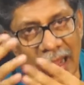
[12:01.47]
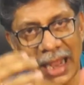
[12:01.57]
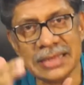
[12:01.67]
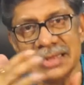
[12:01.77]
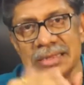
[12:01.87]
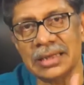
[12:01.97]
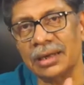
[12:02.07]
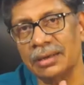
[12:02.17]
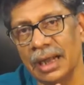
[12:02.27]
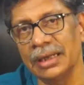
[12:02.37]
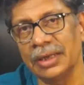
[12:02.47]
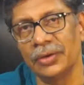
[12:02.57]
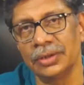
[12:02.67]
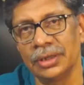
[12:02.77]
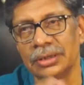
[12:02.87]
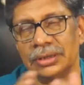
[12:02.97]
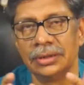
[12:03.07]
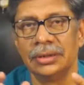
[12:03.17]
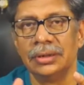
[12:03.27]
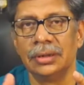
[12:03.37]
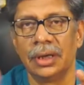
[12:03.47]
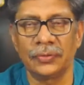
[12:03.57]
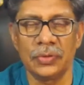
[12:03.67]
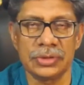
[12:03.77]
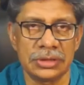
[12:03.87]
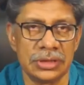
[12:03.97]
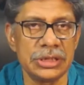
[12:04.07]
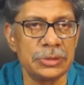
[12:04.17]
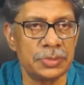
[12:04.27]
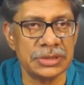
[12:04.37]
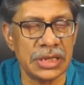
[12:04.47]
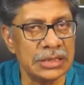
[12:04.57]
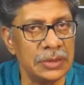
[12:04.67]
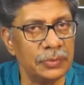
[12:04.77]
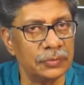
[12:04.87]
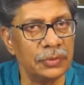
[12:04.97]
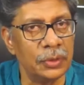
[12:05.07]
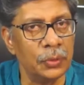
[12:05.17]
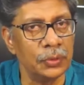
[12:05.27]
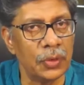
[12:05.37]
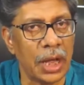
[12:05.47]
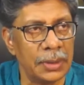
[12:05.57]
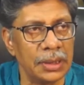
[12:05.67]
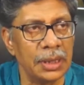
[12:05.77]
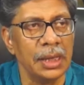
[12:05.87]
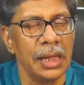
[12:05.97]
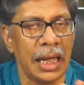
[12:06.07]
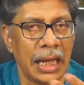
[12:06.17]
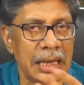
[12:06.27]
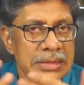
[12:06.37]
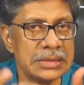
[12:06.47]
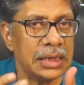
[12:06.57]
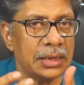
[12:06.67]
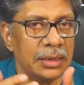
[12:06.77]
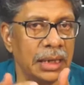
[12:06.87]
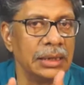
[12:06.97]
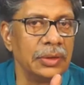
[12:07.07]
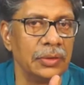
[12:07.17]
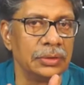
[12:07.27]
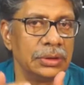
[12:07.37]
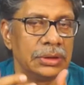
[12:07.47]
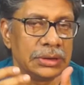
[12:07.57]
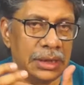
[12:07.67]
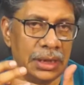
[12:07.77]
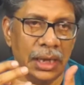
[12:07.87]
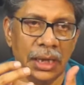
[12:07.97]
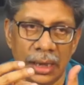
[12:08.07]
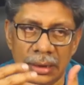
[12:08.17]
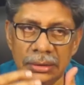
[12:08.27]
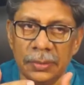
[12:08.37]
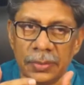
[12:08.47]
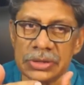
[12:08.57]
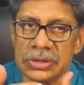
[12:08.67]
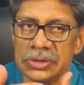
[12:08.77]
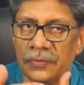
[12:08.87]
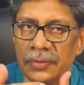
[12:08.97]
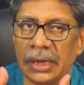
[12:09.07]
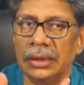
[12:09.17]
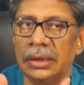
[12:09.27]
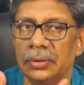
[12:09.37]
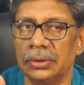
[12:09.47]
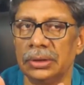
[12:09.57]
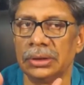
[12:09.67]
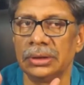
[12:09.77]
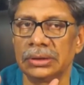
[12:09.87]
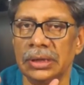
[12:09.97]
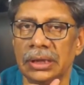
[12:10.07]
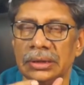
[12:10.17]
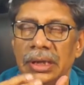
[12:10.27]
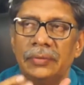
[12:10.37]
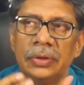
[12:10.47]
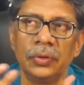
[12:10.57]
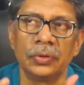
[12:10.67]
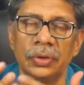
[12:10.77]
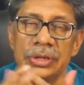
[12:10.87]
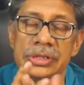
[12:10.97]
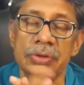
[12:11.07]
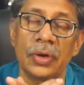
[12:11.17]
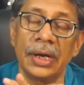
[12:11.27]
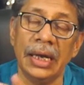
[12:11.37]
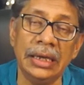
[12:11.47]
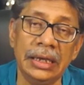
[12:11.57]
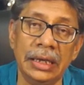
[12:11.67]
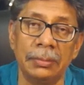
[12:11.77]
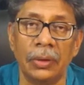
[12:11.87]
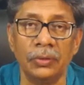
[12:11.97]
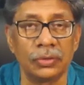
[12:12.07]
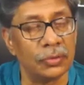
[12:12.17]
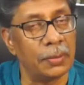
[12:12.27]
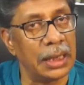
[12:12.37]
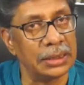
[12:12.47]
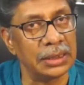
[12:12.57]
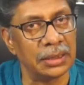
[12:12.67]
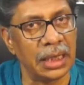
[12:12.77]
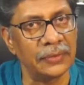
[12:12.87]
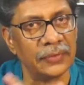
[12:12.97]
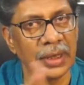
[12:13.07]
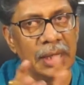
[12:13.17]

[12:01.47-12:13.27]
as they start landing on the earth, of course, this is precisely what will going to happen. As they start landing on the earth, in the process of landing on the earth, they will go on to destroy any amount of abiotic life.